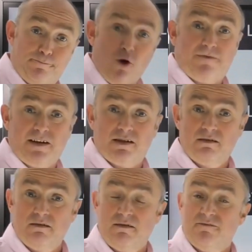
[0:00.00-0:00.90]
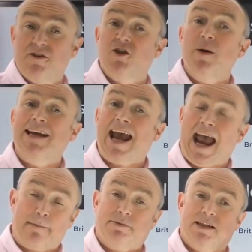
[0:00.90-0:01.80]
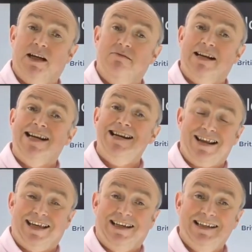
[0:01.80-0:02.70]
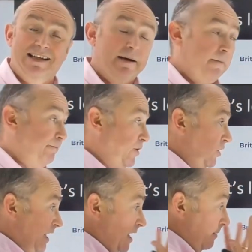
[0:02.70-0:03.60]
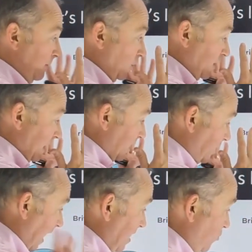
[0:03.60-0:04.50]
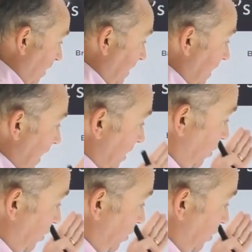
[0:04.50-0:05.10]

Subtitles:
profit for doing absolutely nothing, purely because the exchange rate has